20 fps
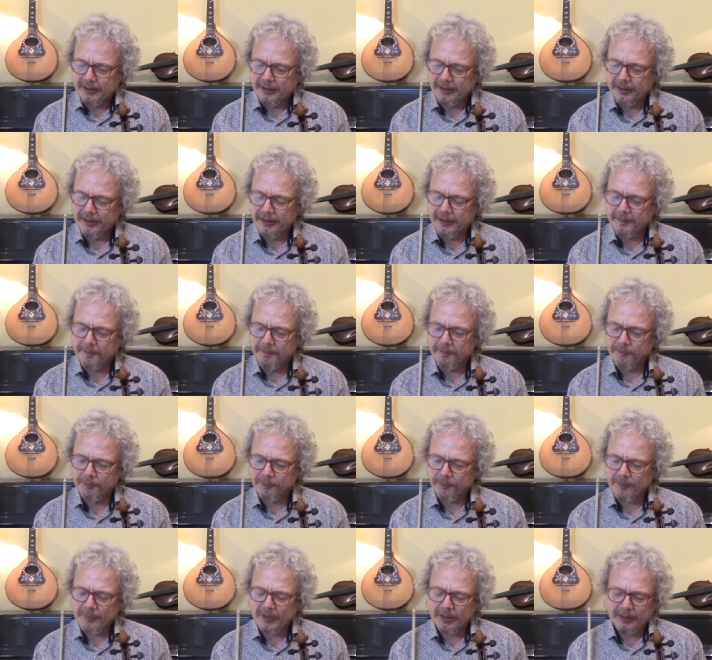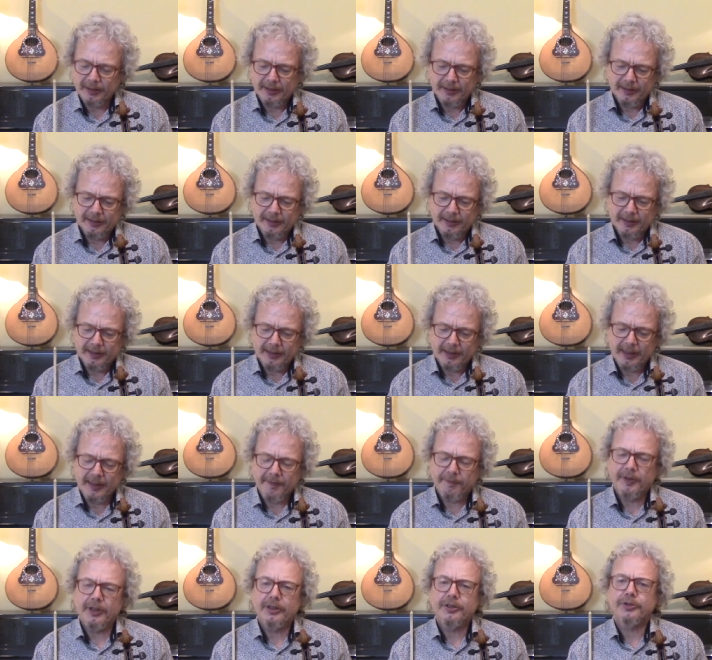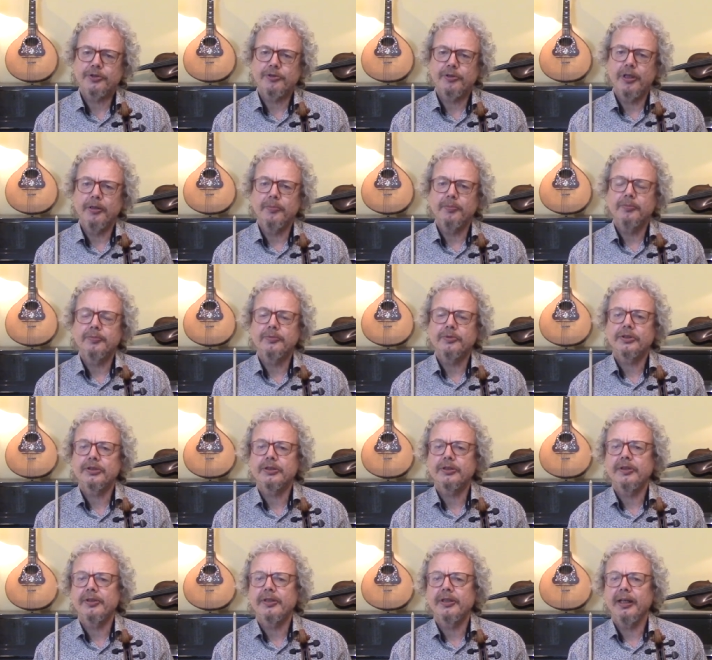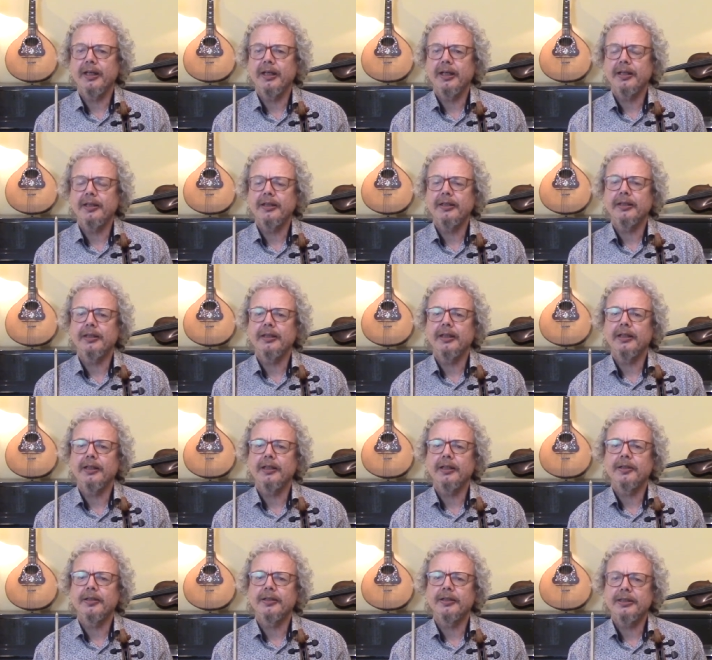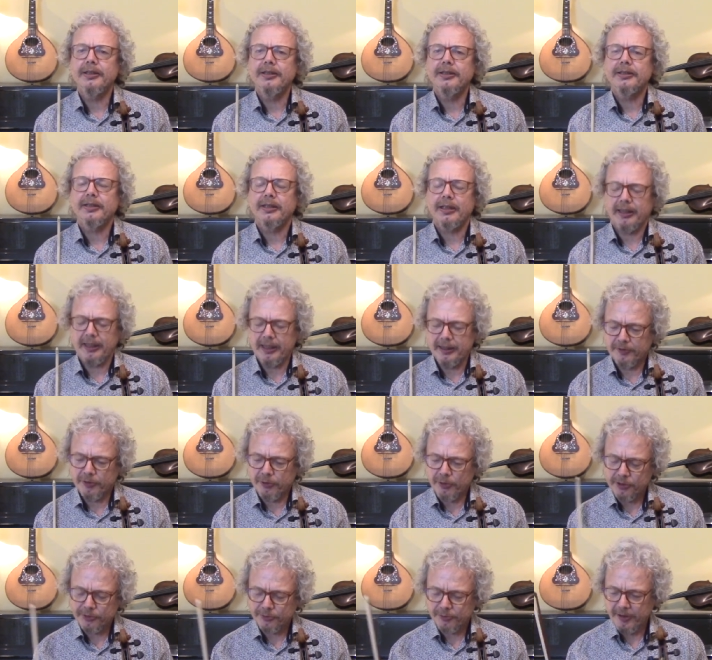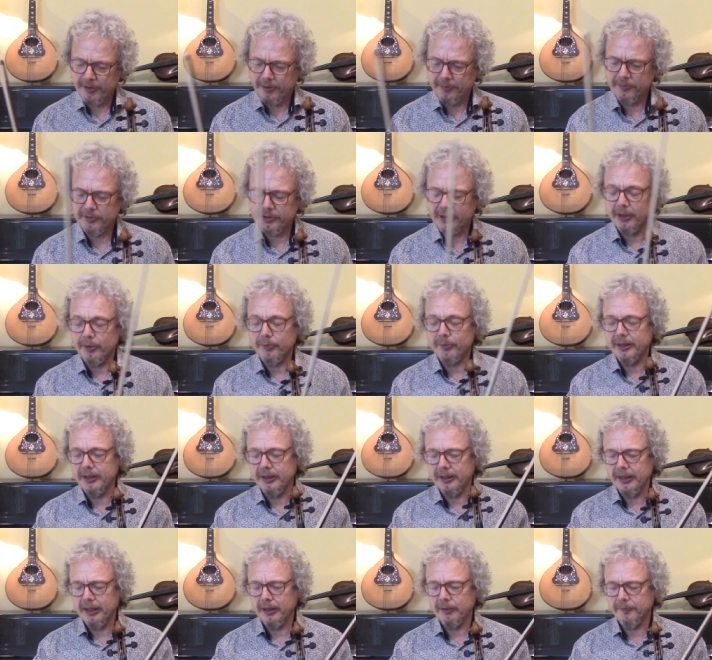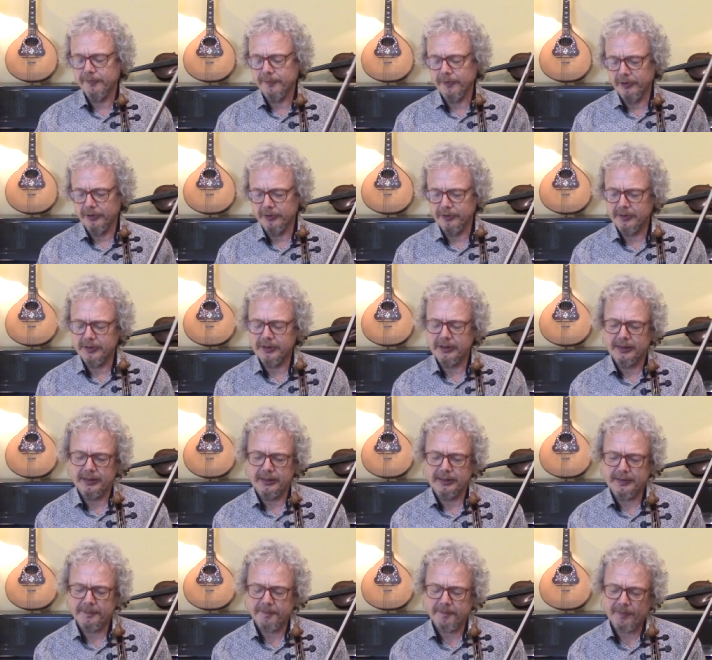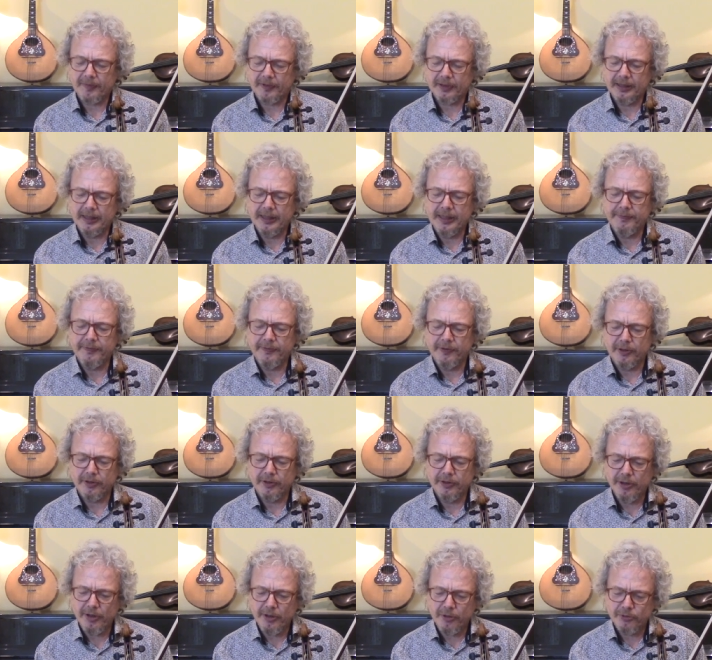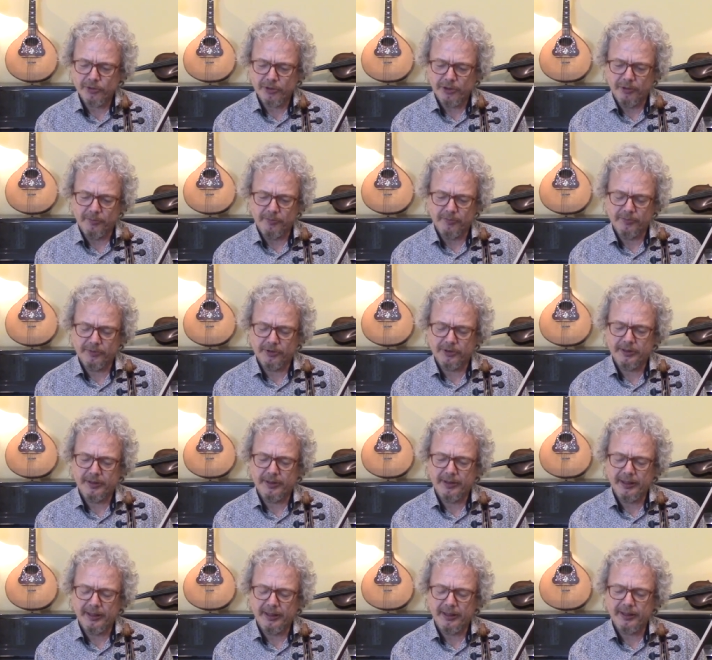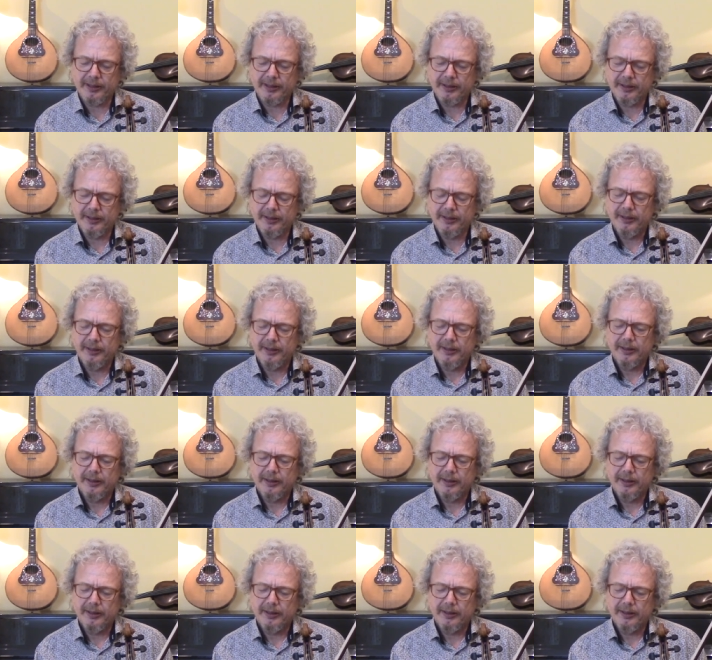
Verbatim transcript: Um, if there's drums, then uh, these kind of cross rhythms are really helpful. If you've got no drums, then